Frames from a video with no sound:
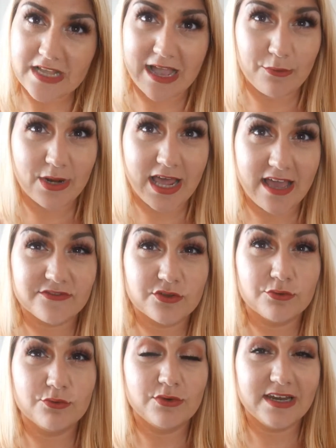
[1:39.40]
I will have
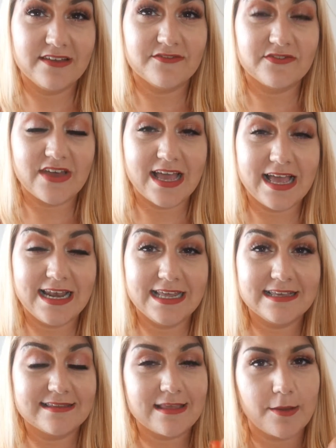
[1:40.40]
to leave
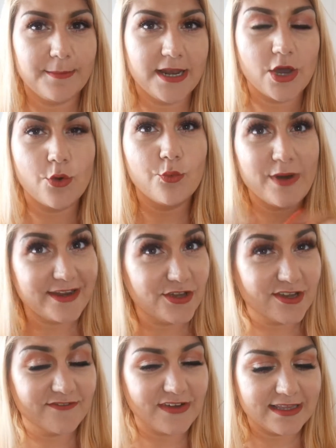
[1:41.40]
links down below where you
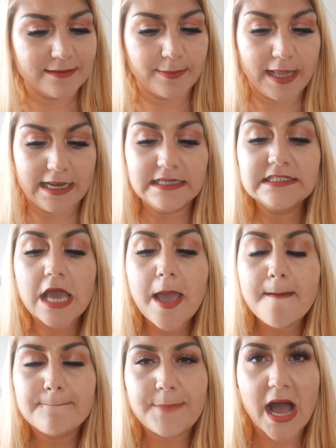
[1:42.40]
can find the palette.
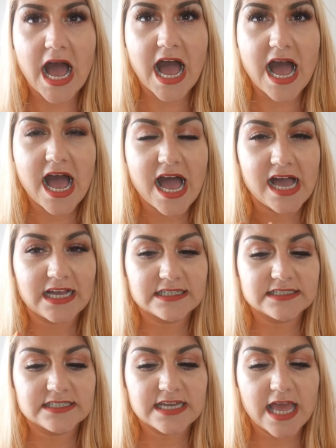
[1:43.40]

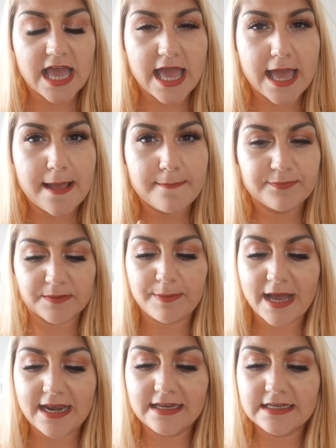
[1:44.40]
But the
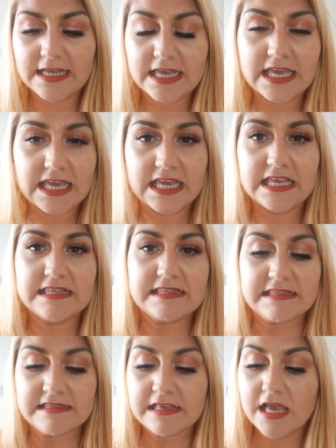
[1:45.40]
palette
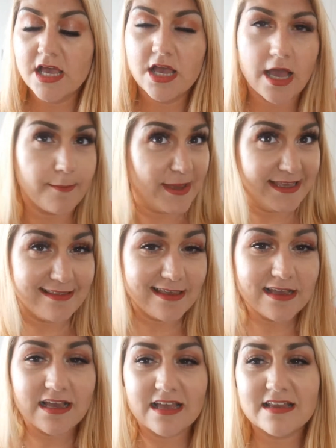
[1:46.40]
is
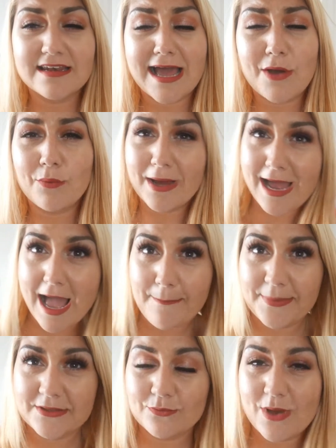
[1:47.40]
amazing. Now what
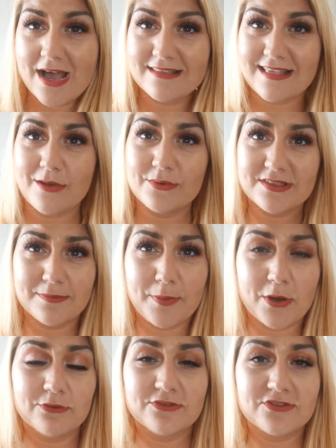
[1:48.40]
happened was, I was
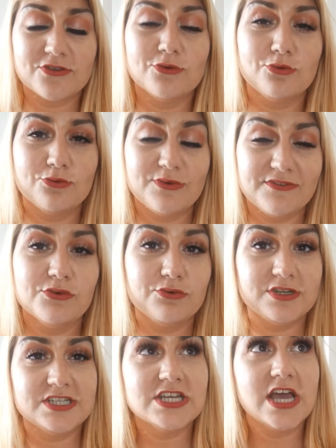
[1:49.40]
supposed to review
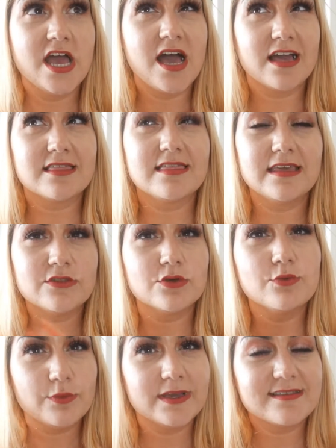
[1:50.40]
it I think
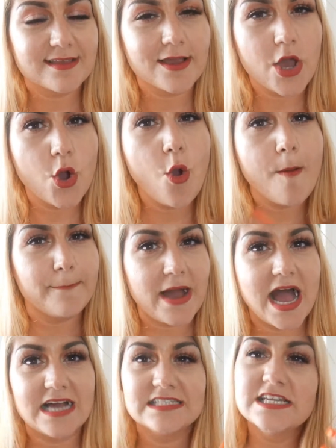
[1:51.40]
2 weeks ago,
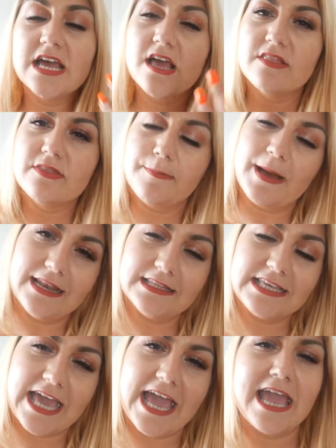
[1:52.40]
but the
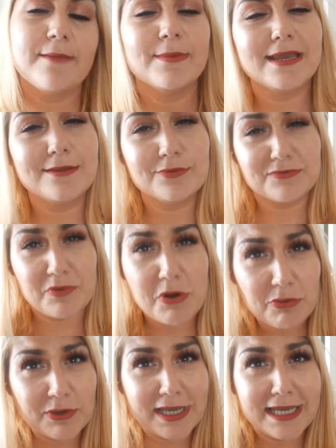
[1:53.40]
palette came and it was
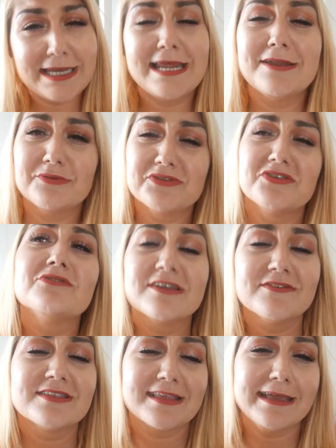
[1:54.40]
broken, and I was so
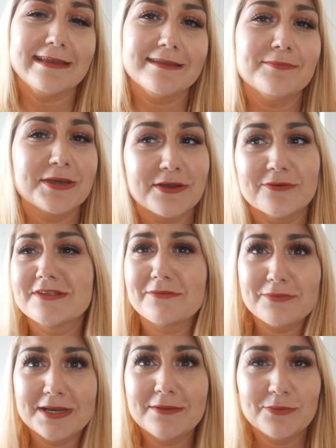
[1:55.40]
devastated because I
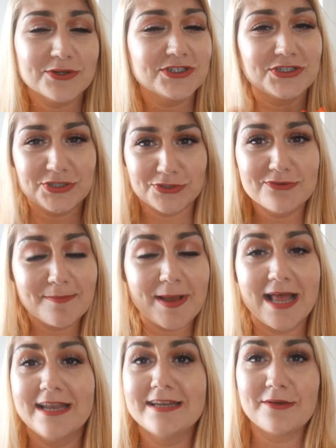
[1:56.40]
really wanted to use the
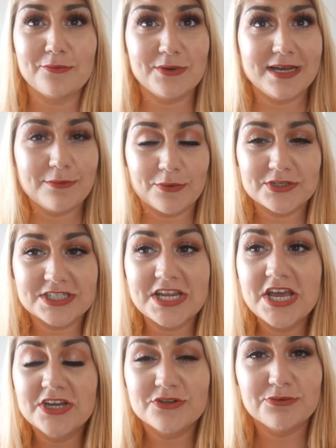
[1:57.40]
palette, I really wanted
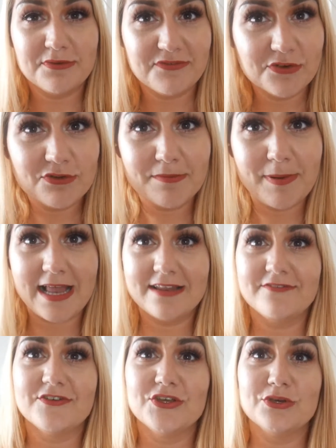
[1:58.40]
to review the
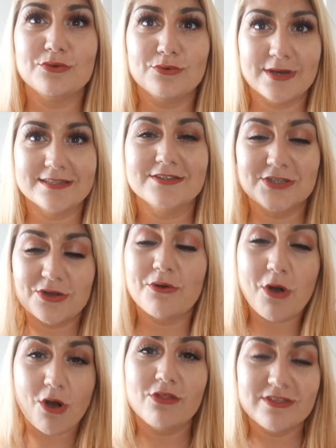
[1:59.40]
palette for you, and you know,
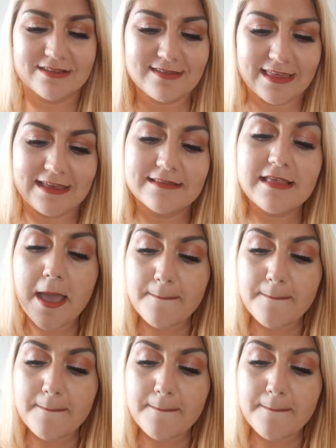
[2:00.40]
all these things.